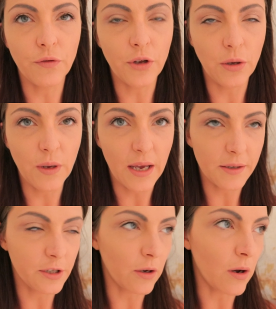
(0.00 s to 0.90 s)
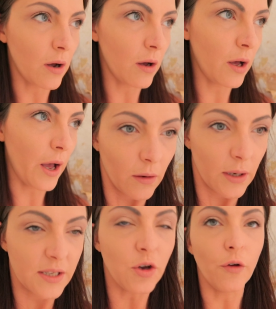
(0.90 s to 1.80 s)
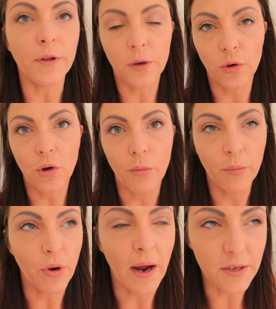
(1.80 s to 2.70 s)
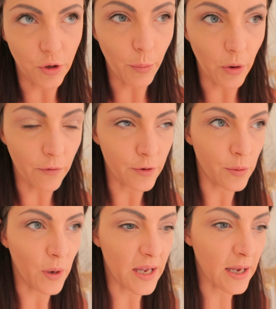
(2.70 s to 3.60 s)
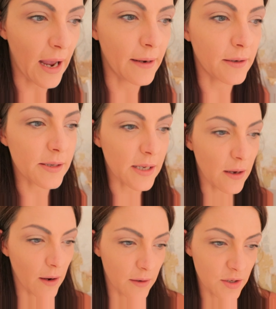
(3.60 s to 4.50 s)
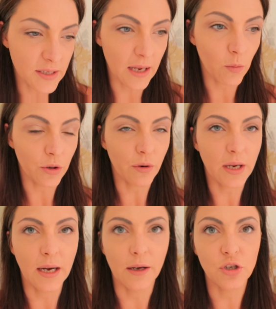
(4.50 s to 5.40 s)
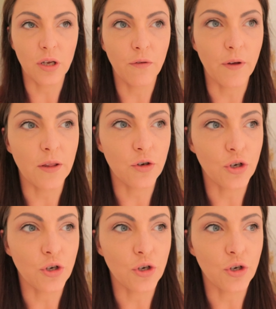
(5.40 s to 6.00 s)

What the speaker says: a few years ago. He's hopefully going to come and price up over the weekend and see whether he can actually fit the